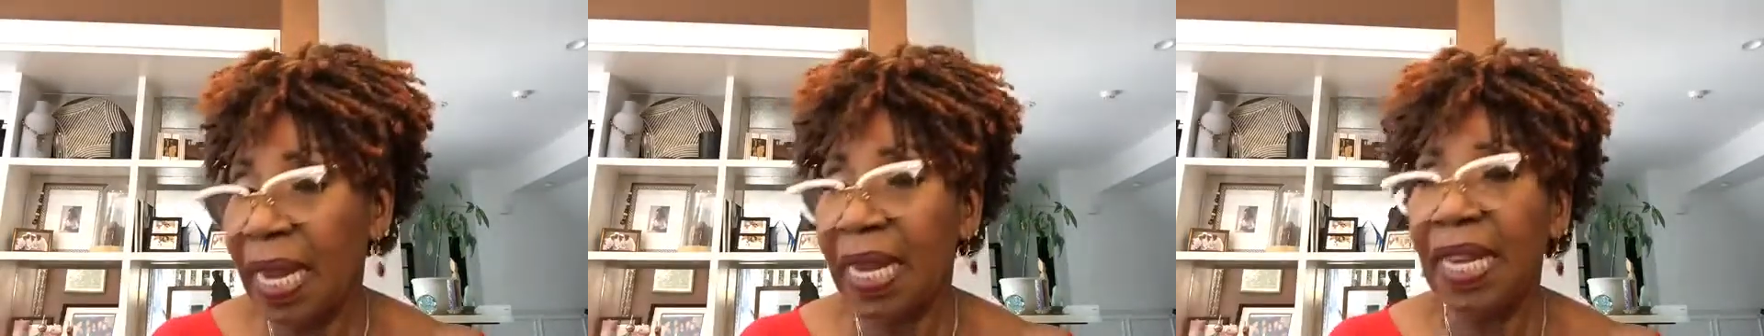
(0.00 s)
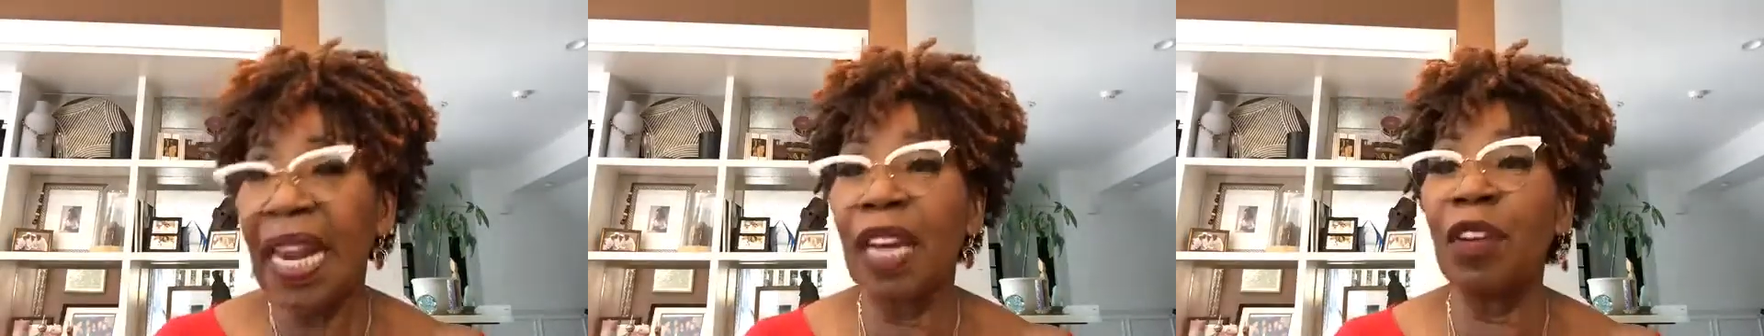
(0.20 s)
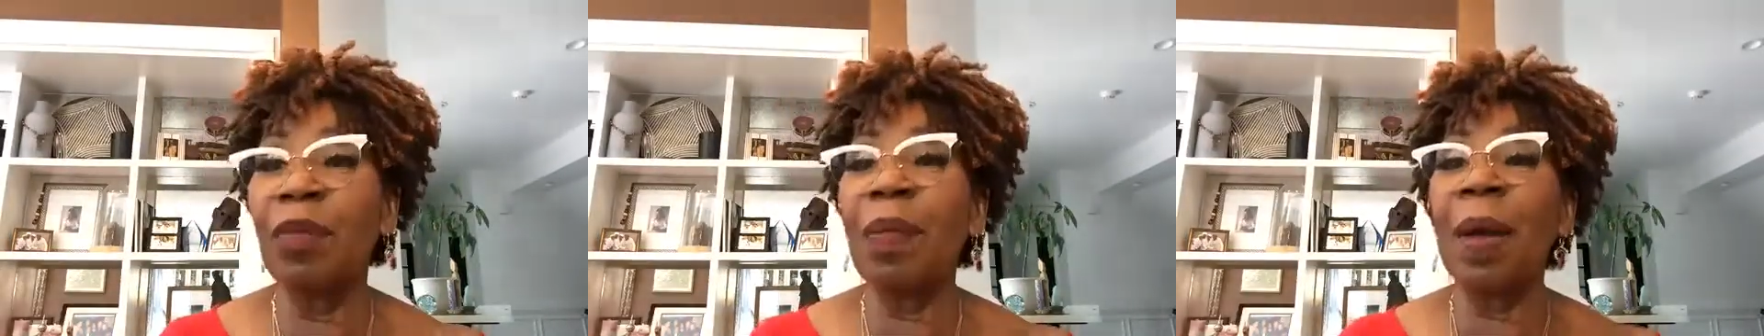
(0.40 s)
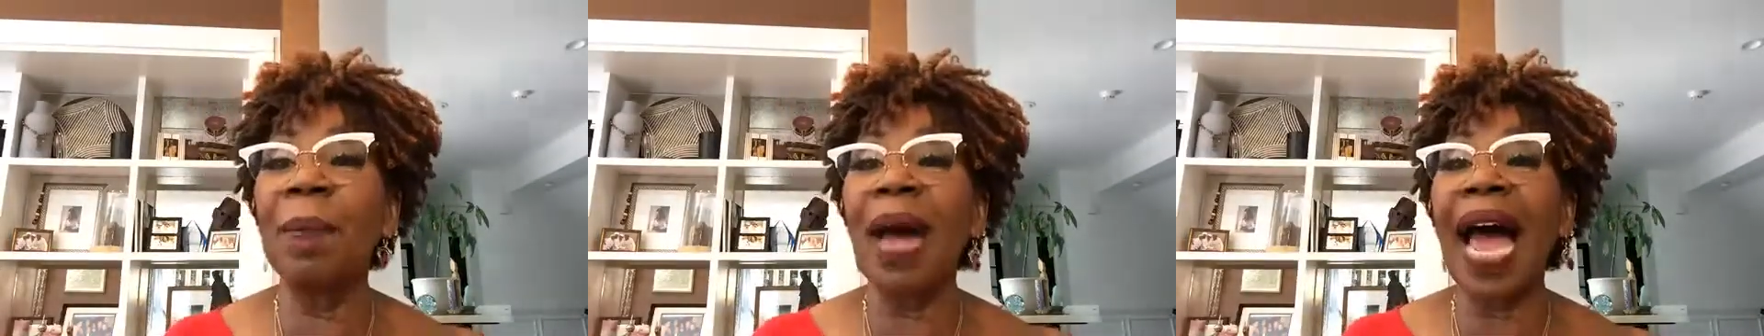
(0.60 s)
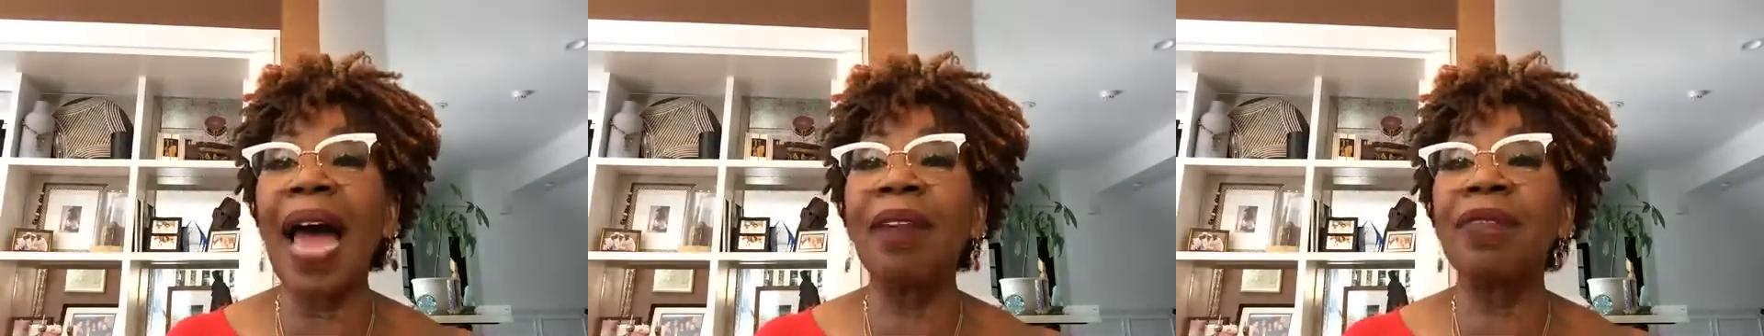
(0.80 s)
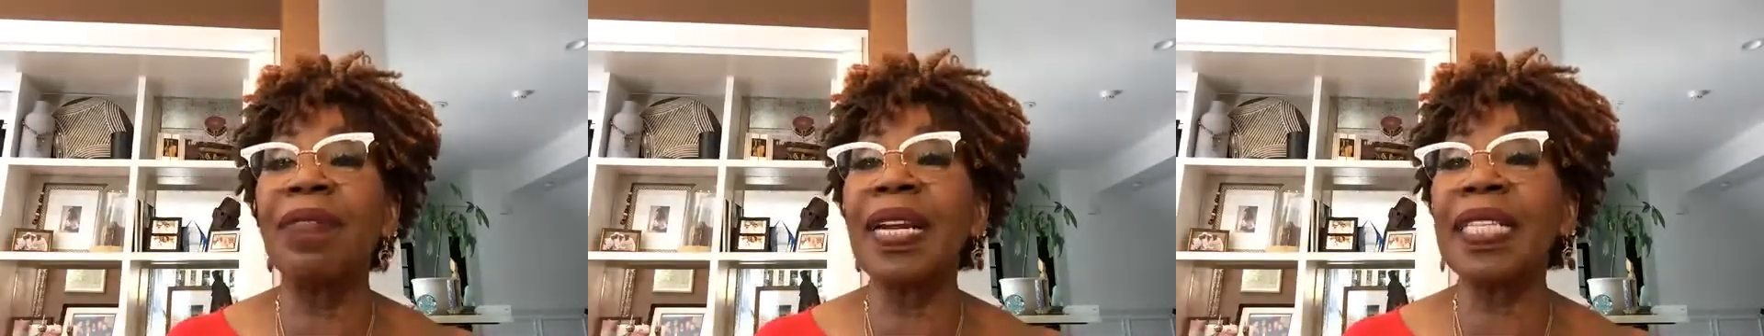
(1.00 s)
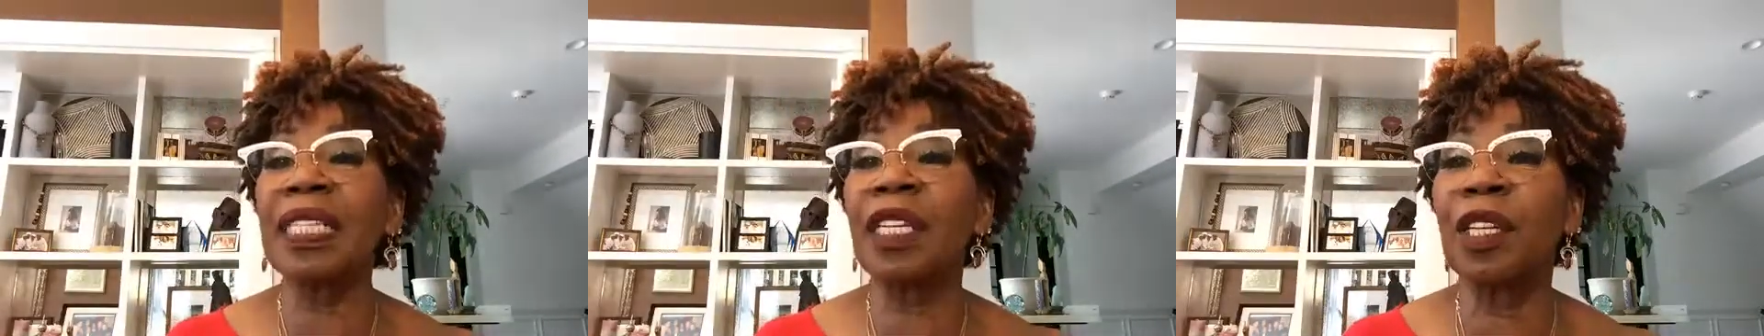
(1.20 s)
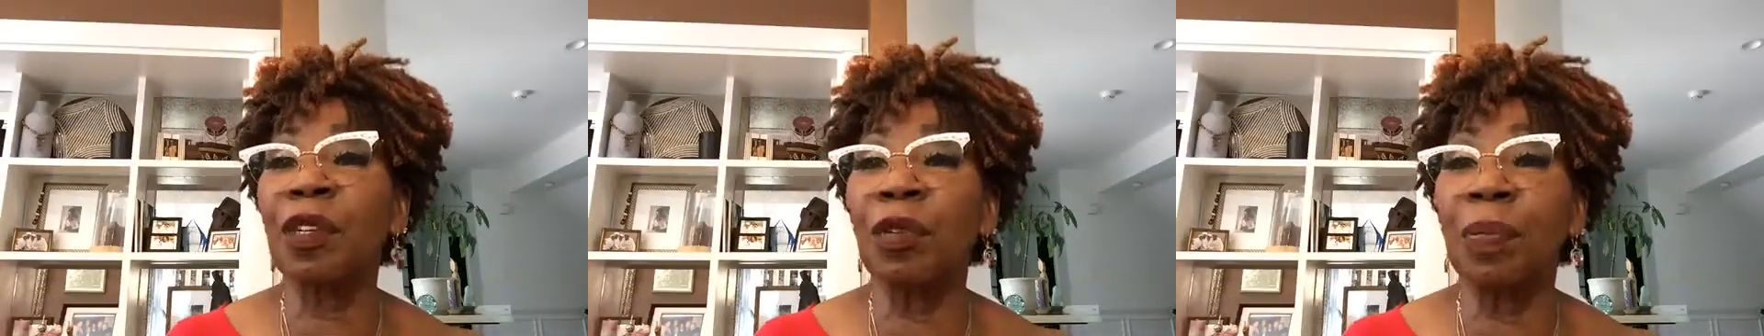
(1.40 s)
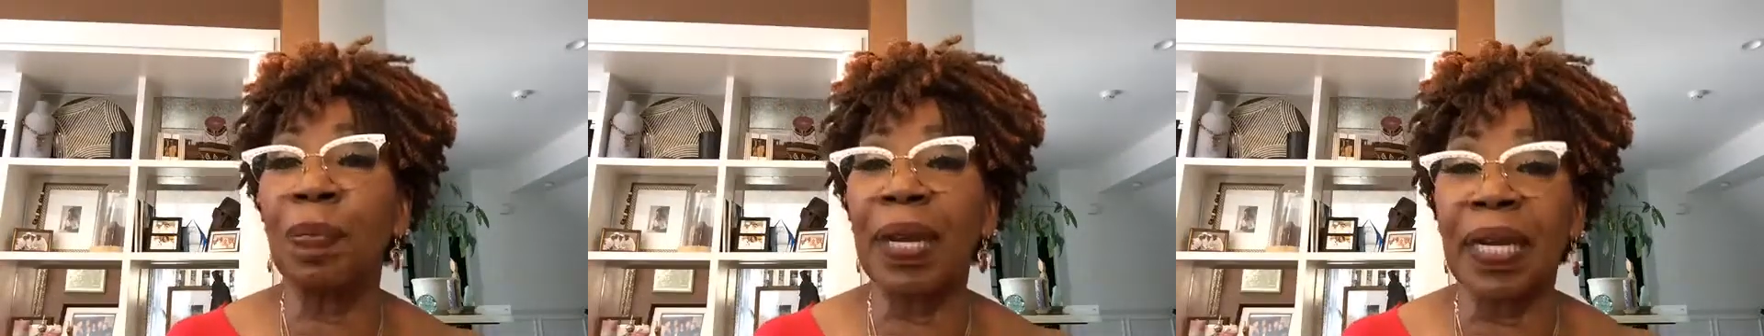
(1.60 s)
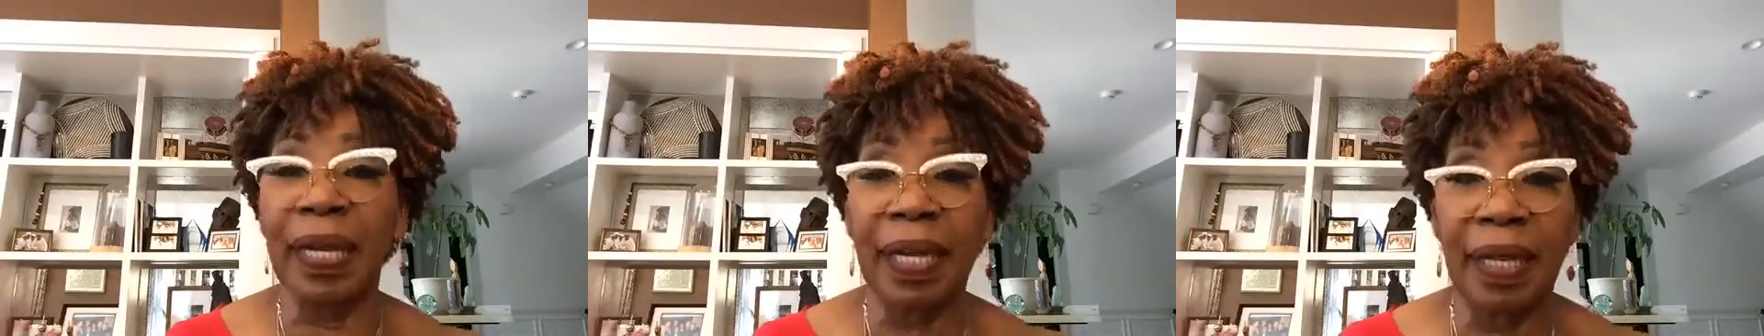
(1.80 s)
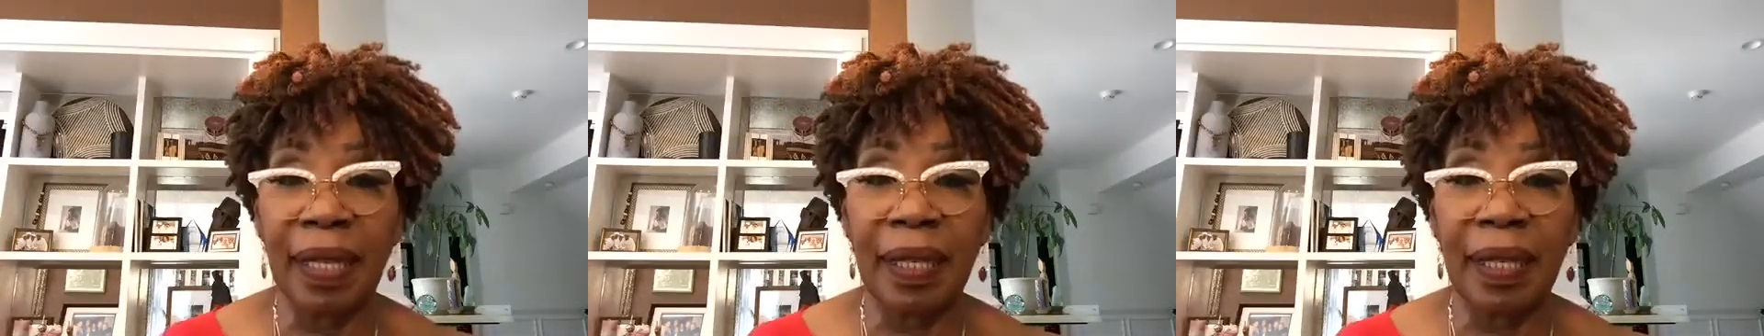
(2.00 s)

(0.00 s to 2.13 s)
Now, you remember I rescued Billy.